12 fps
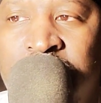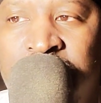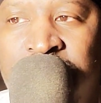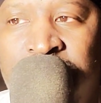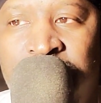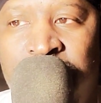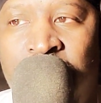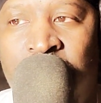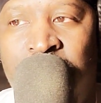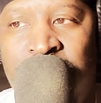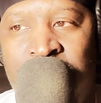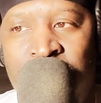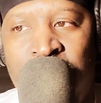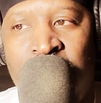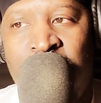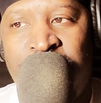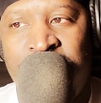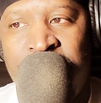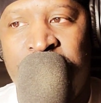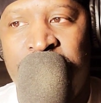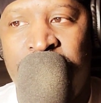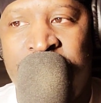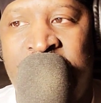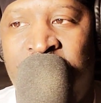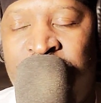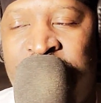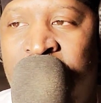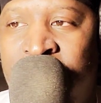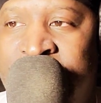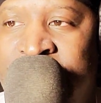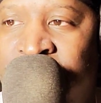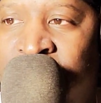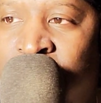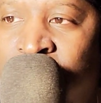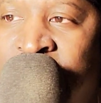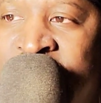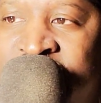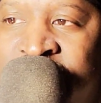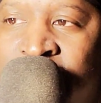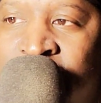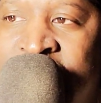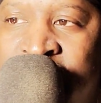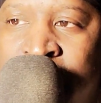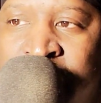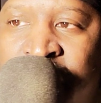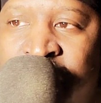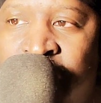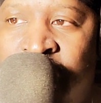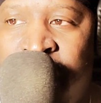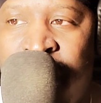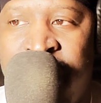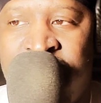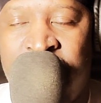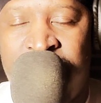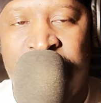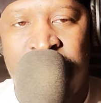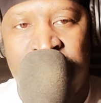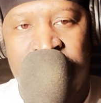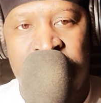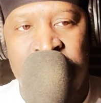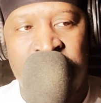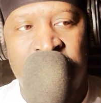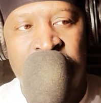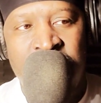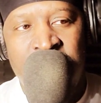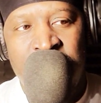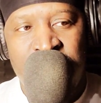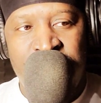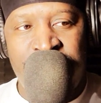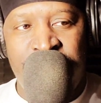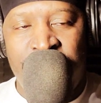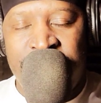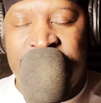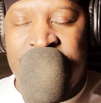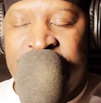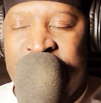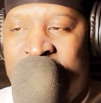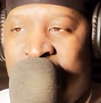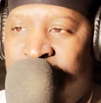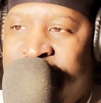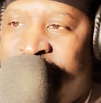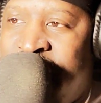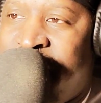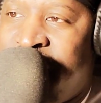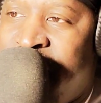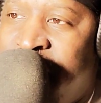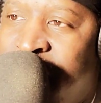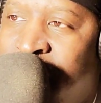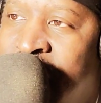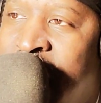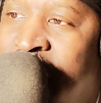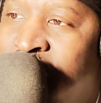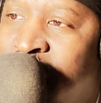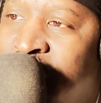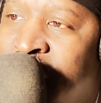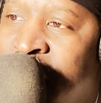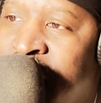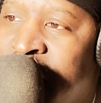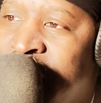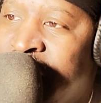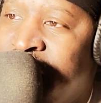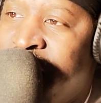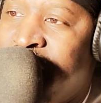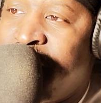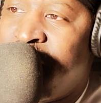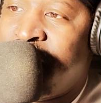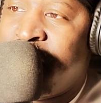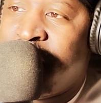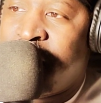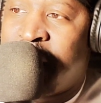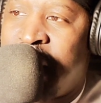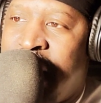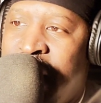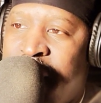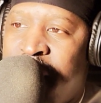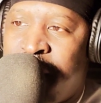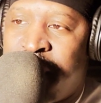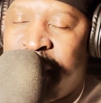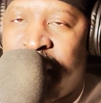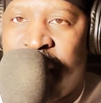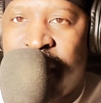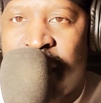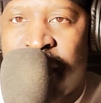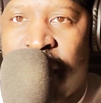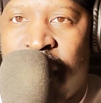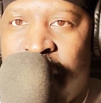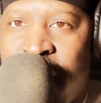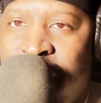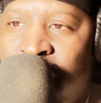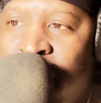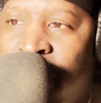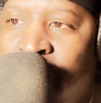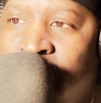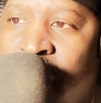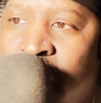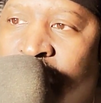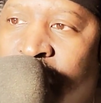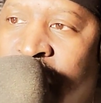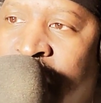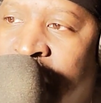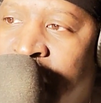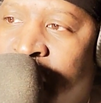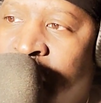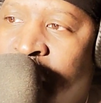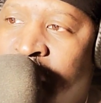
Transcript: to hold you over without violating your rights. You have to be charged with something within a 48-hour, 72-hour time to be charged. And